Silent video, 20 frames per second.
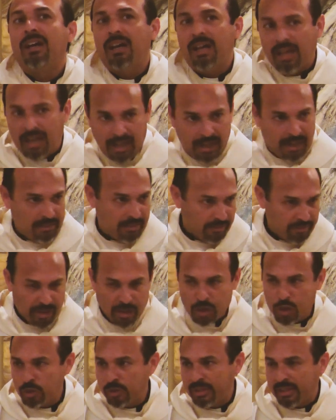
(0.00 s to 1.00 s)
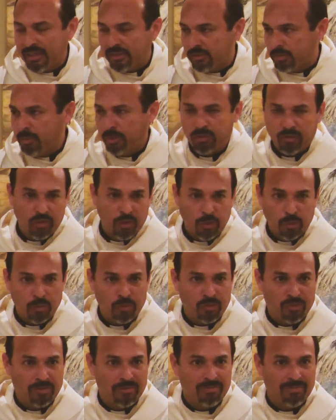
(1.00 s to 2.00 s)
and eventually it gets
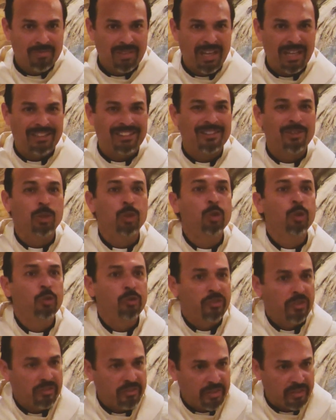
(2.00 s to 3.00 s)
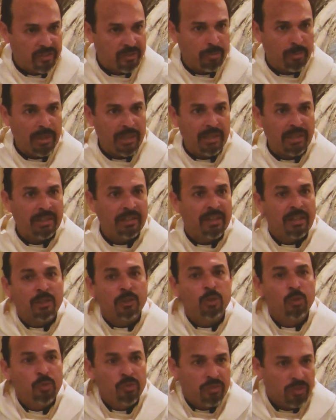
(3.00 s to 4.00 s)
misused. It loses its meaning. It
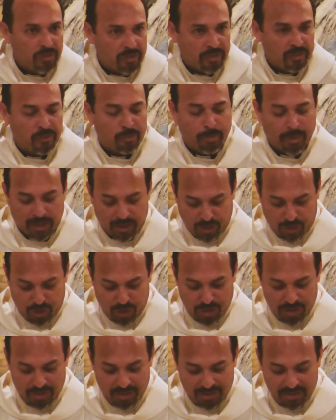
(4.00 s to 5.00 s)
loses its punch.